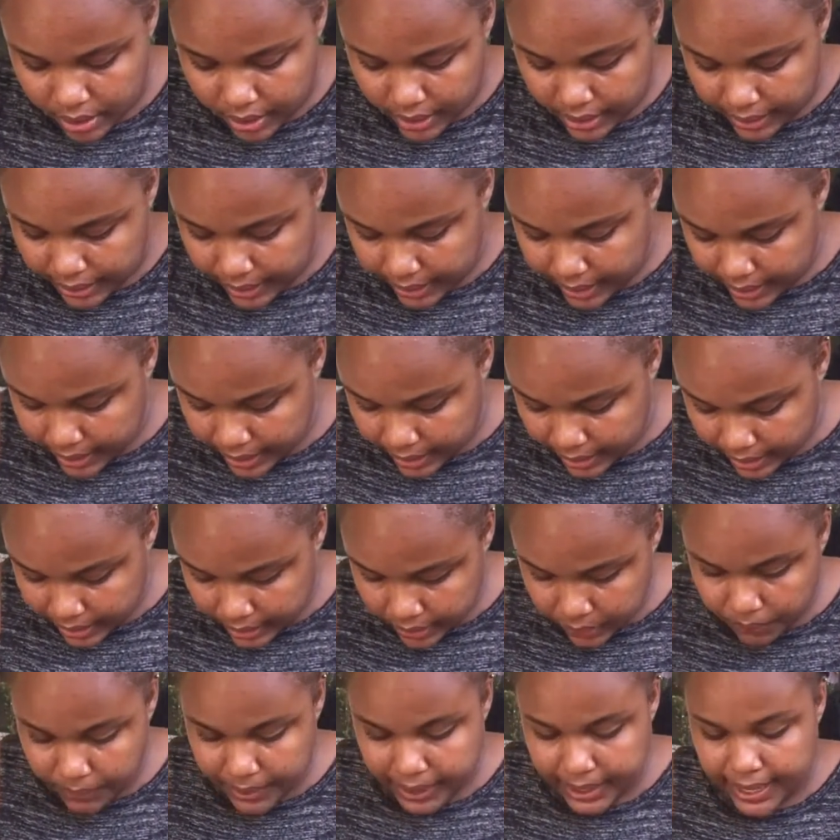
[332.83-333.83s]

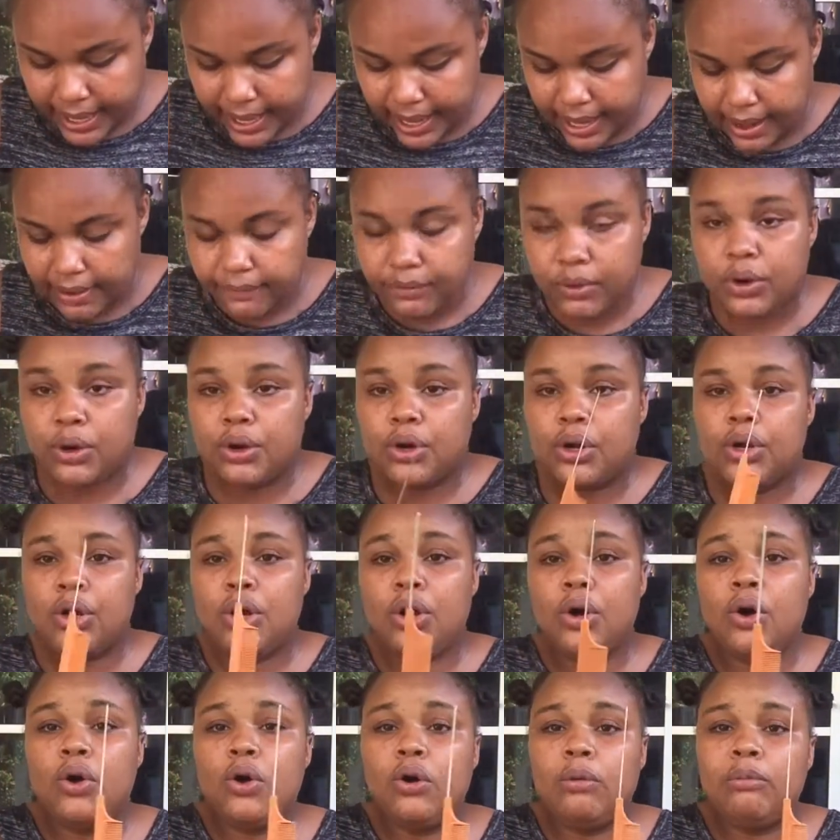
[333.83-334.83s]
And we have our
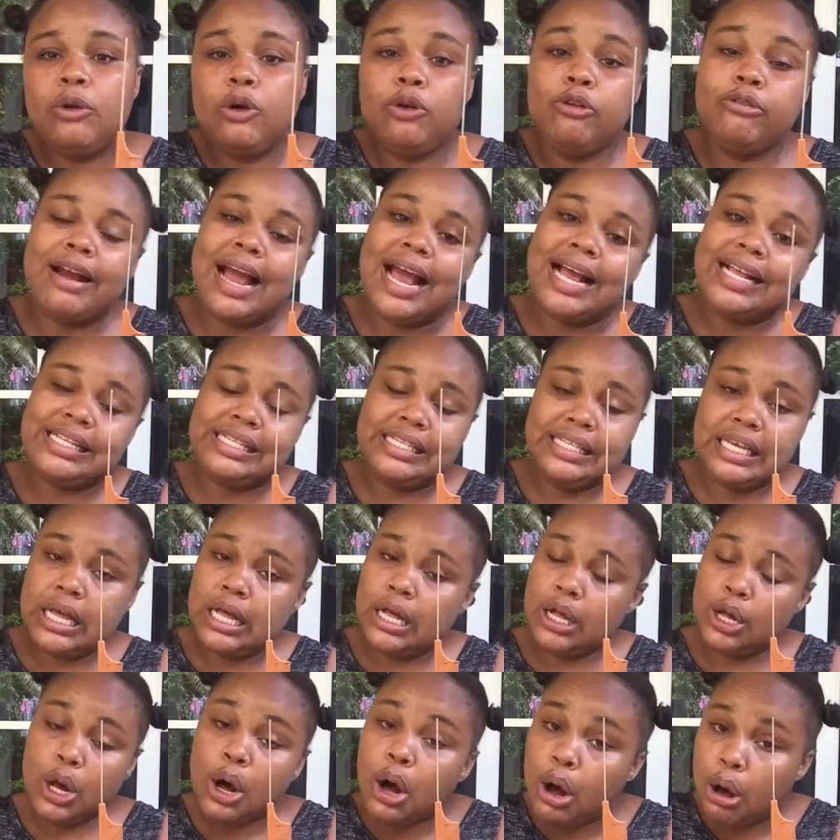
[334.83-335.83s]
comb, or rat tail
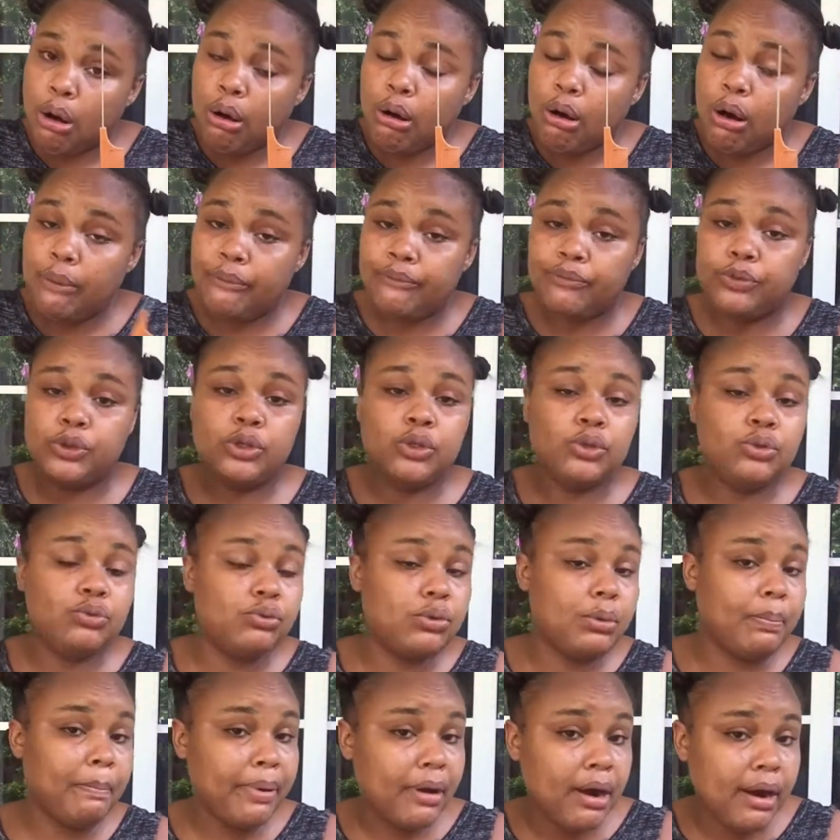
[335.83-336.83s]
comb, to do the
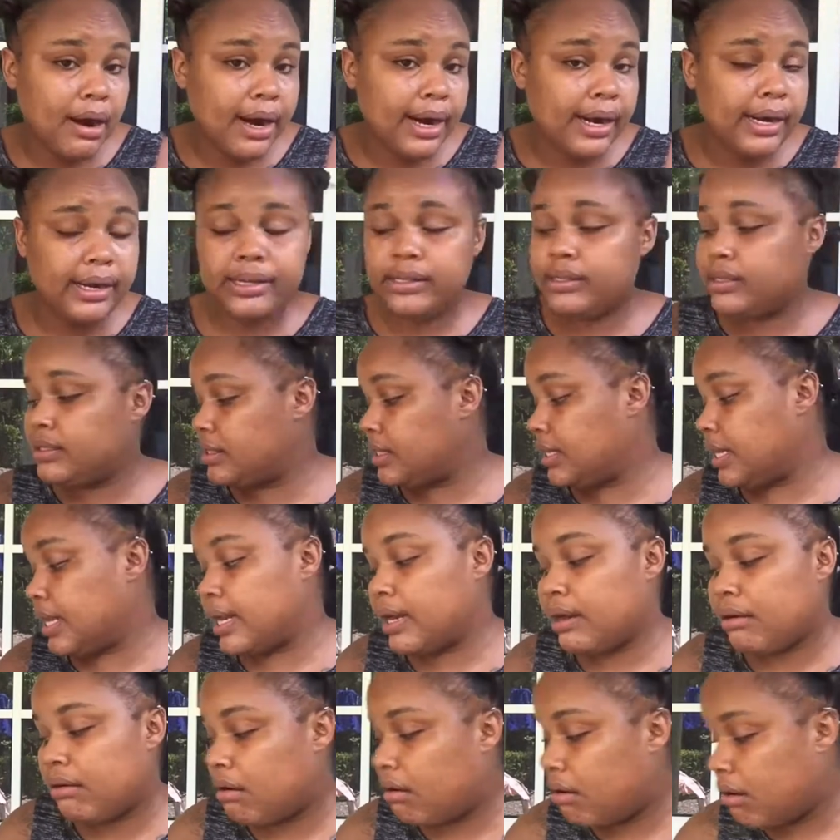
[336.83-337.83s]
parting, to get
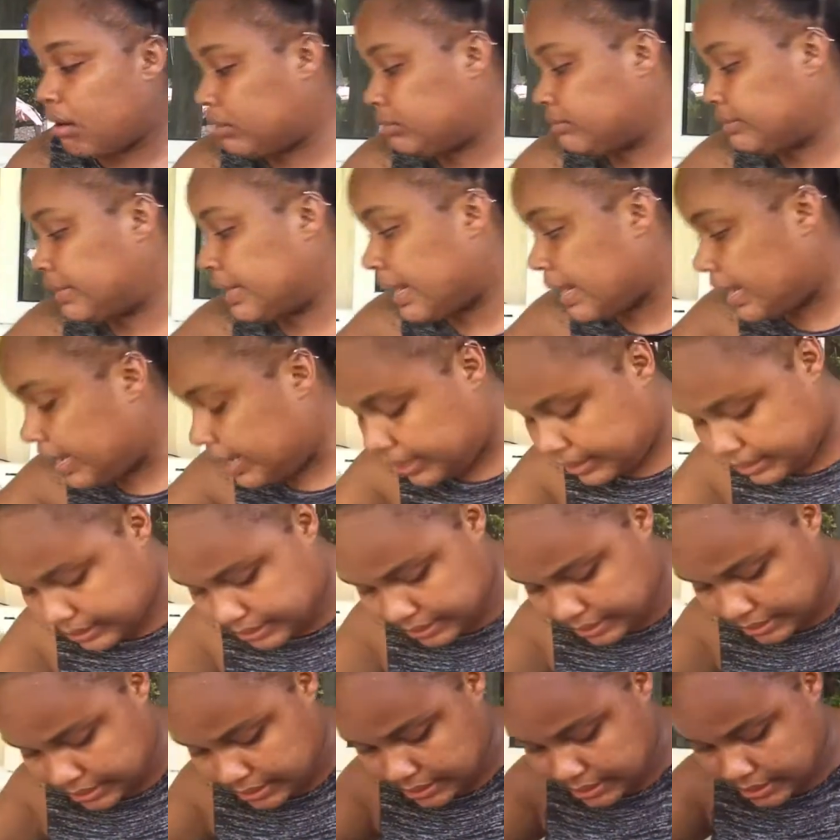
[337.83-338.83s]
it all nice.
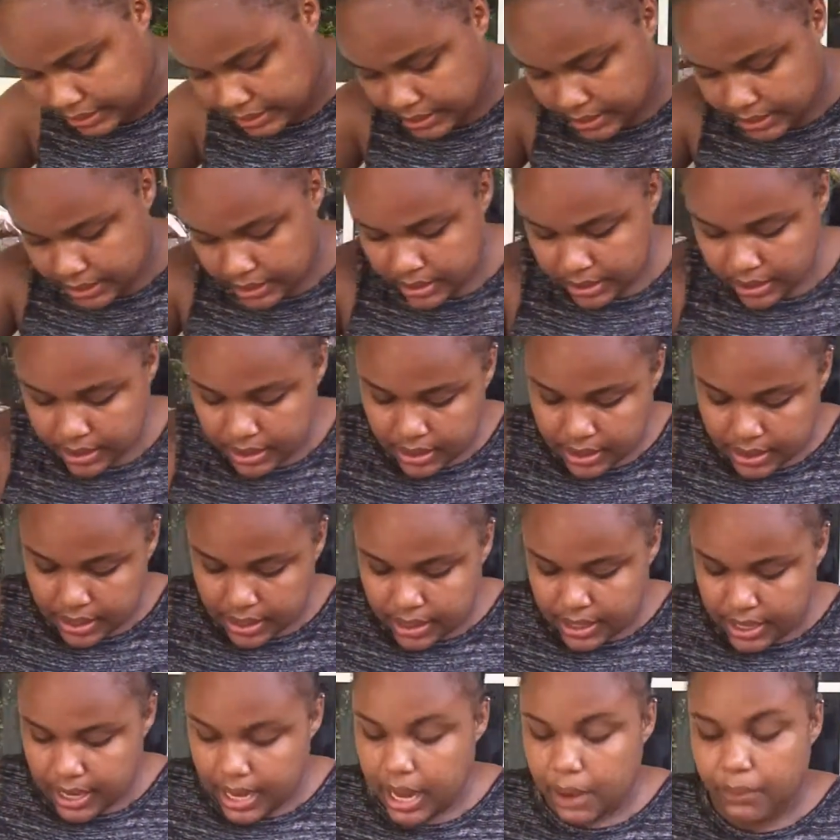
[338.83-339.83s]

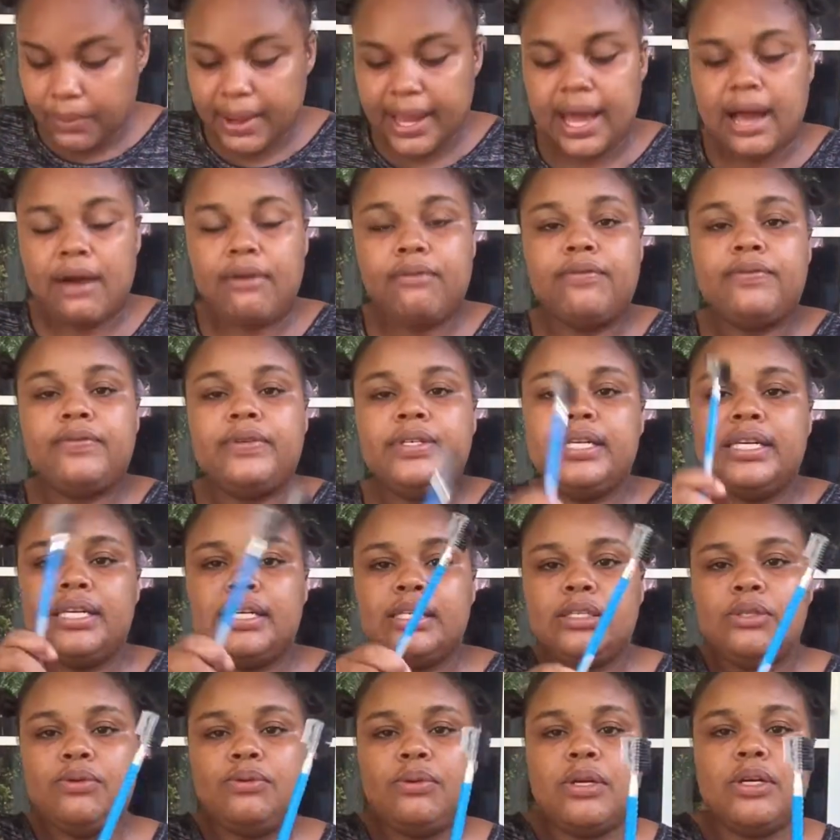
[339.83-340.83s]
And we have
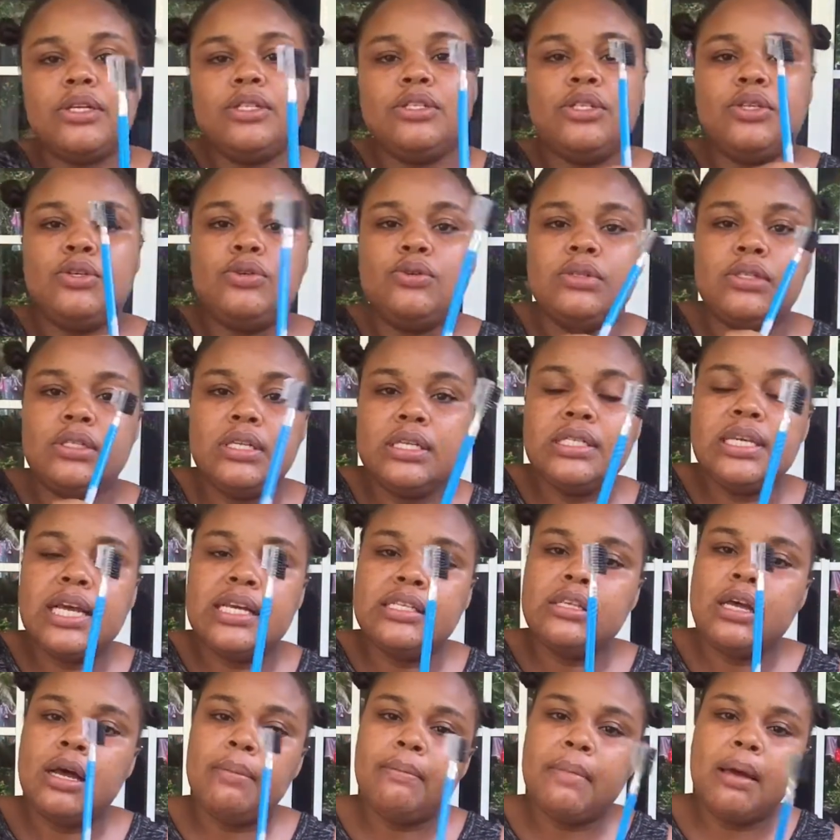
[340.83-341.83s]
this, we're going to use this. I
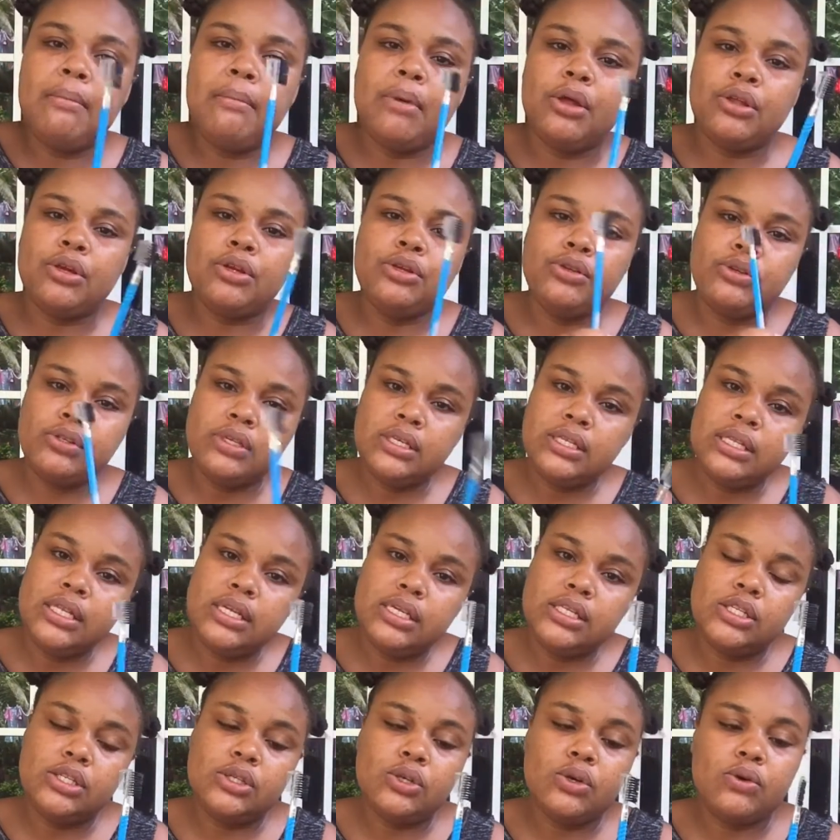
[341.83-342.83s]
saw my mother using
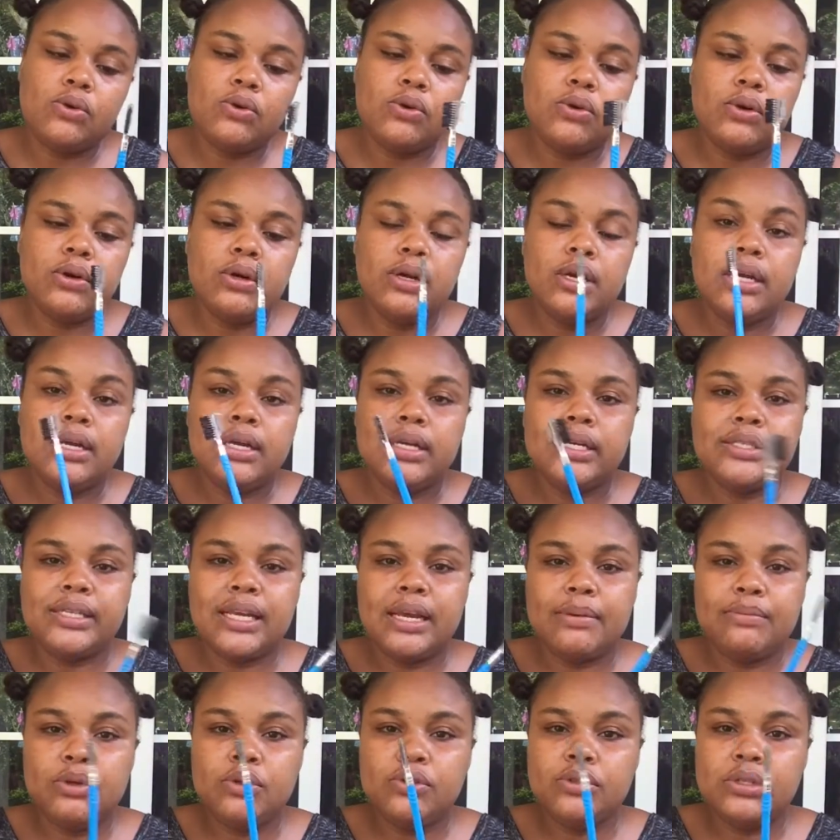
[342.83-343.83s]
this, so
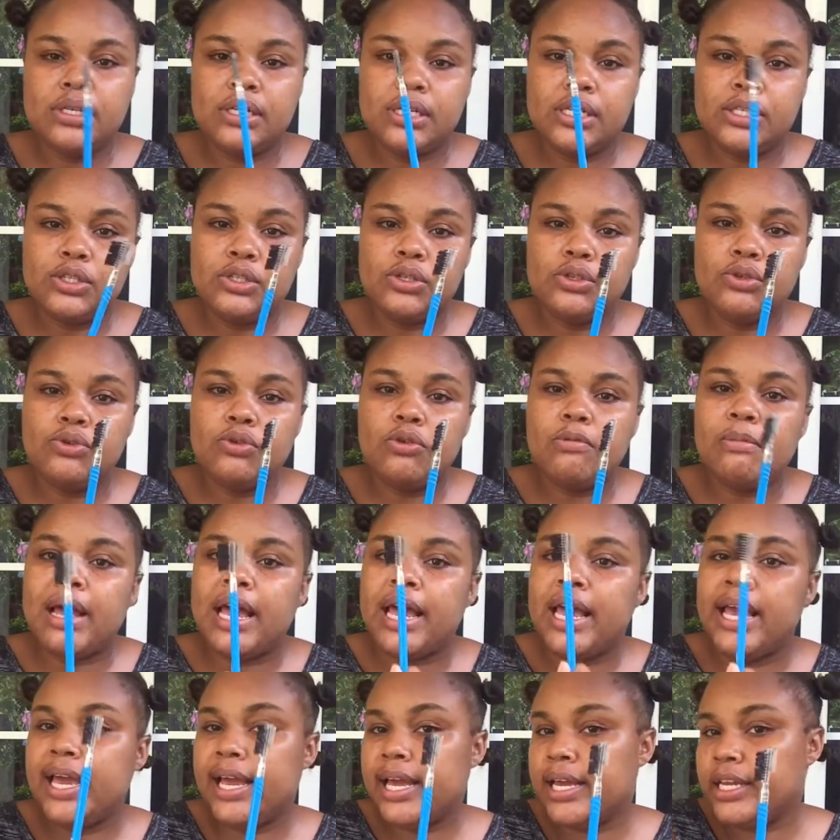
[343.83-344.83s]
I'm using it to do my
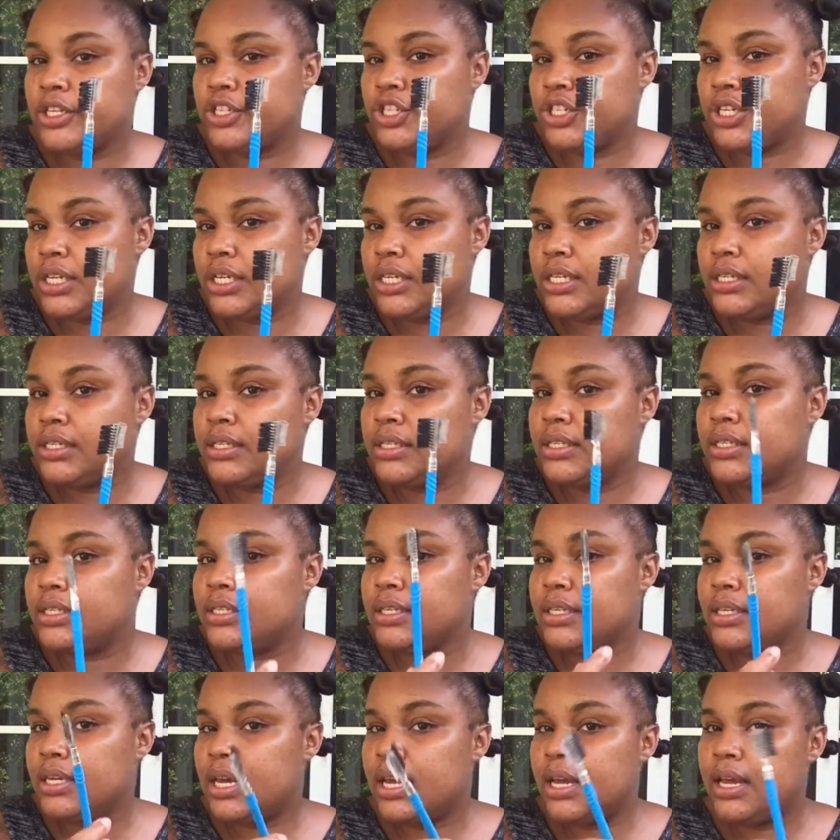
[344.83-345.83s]
edges.
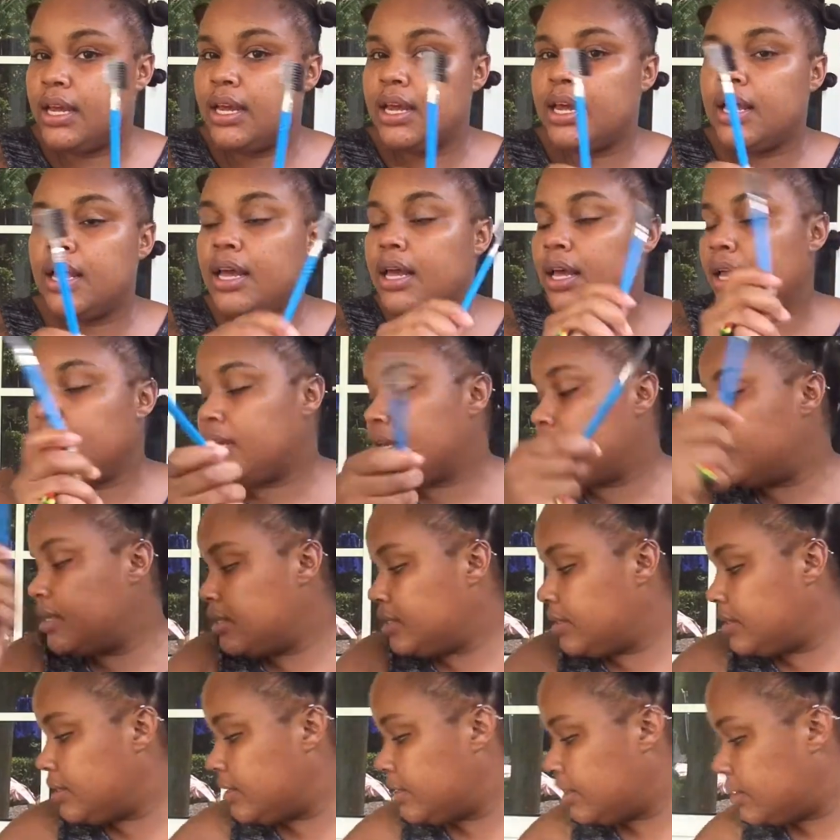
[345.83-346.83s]

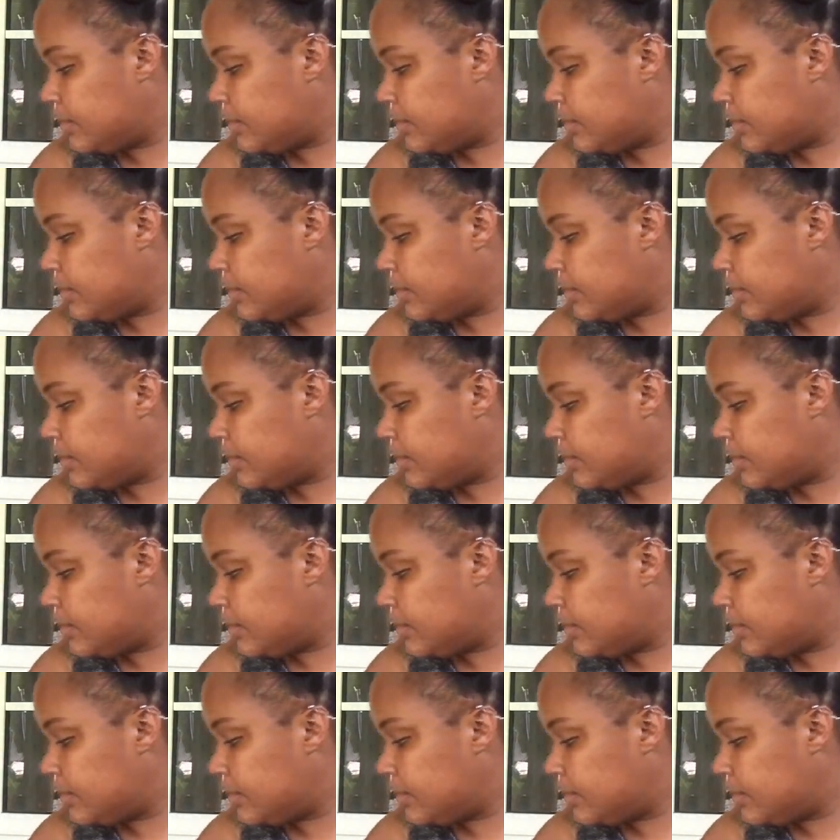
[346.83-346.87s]
Yes.